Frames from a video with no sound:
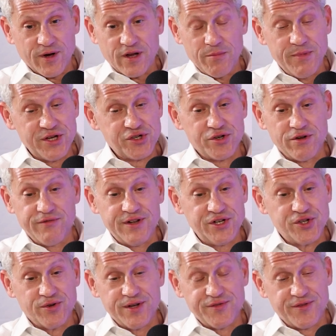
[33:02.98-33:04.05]
commissioner of
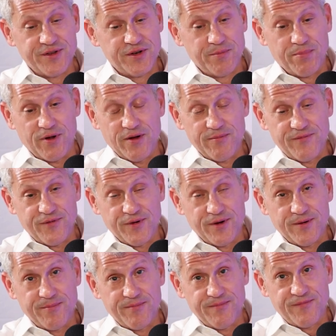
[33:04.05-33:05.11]
insurance for
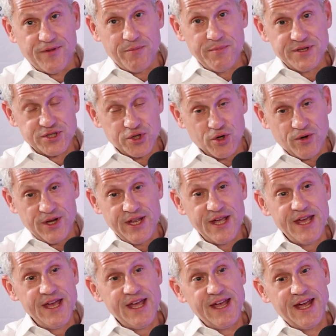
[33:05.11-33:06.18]
the from Missouri
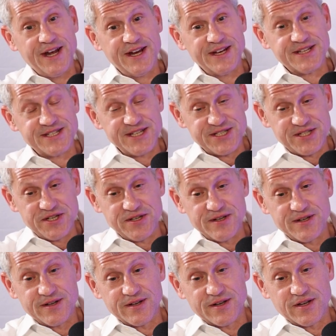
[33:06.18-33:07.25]
and an
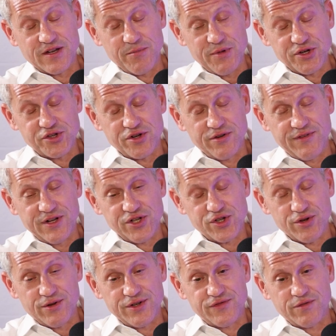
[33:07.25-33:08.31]
assistant commissioner of
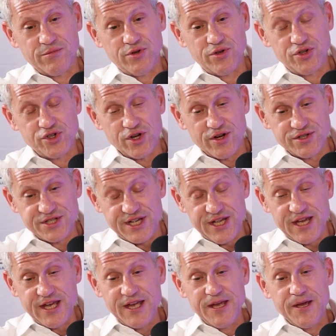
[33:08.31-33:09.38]
insurance from New
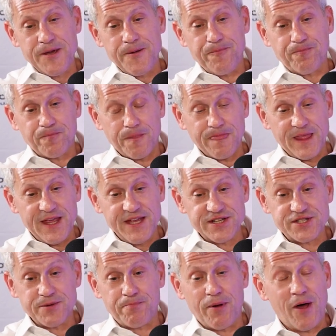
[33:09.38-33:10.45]
Jersey,
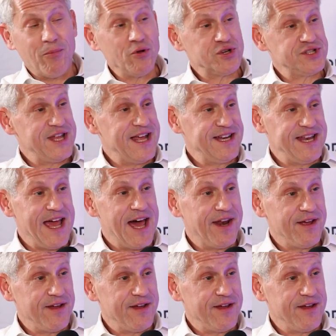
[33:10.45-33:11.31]
is to publish that data.